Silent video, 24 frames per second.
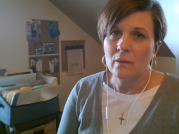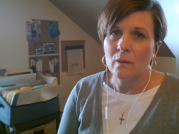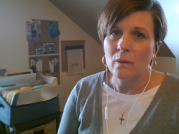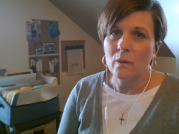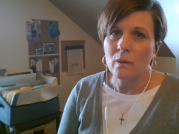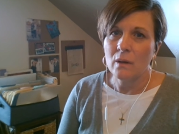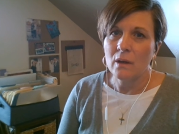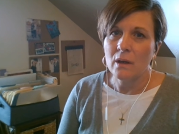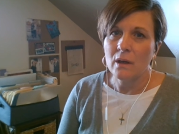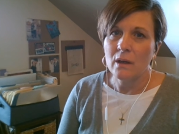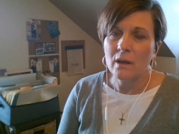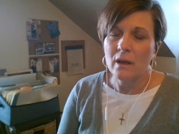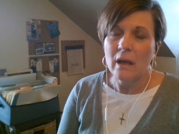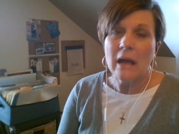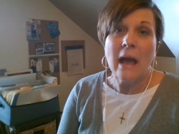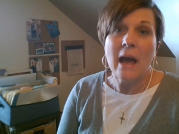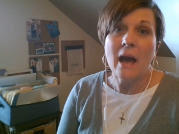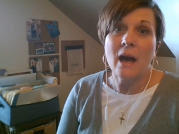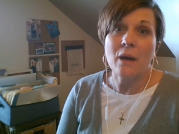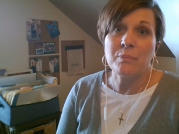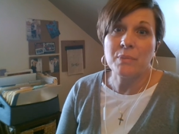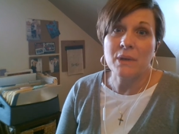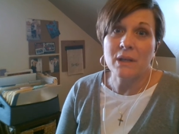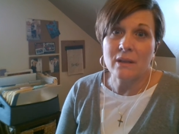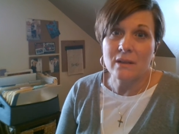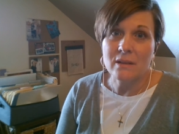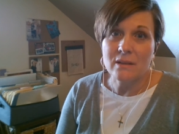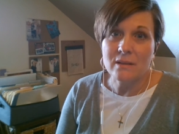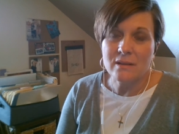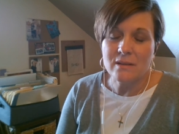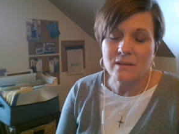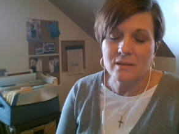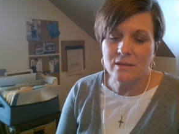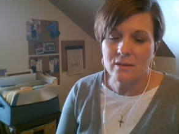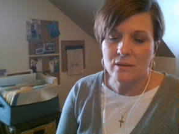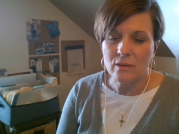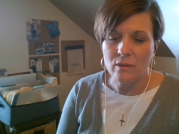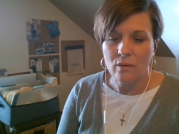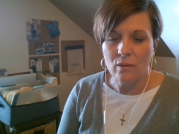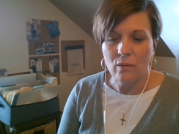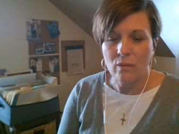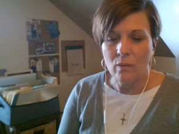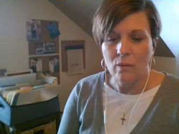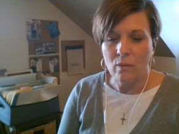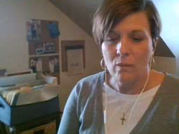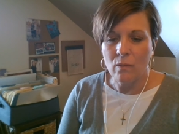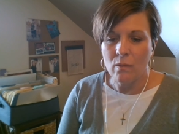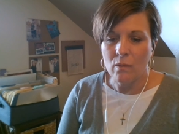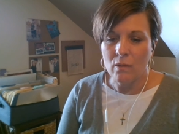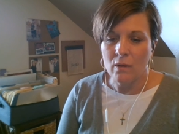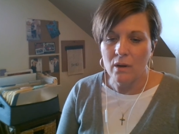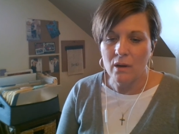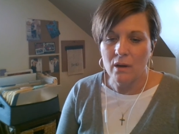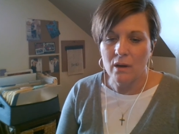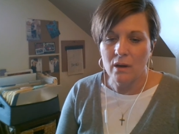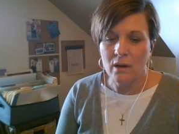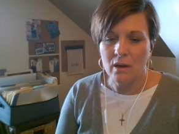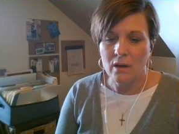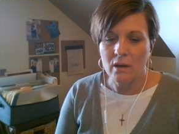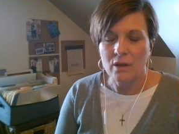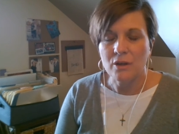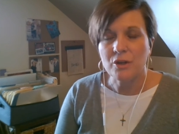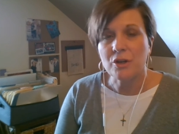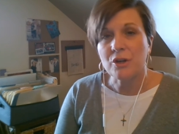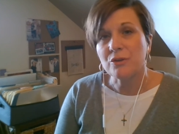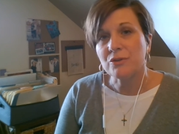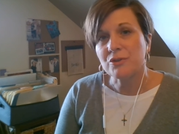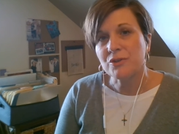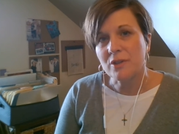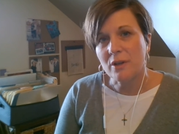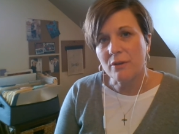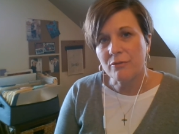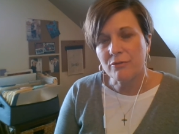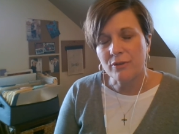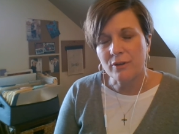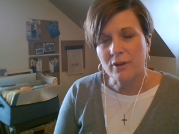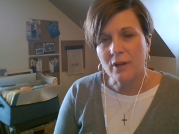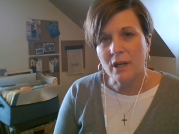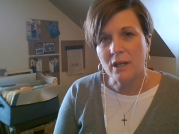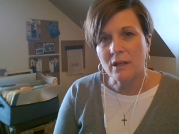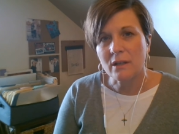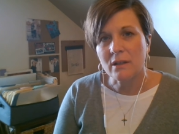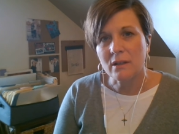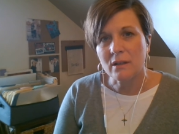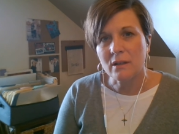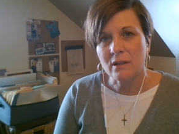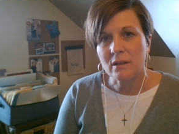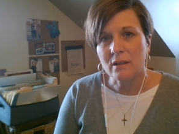or happiness or no suffering.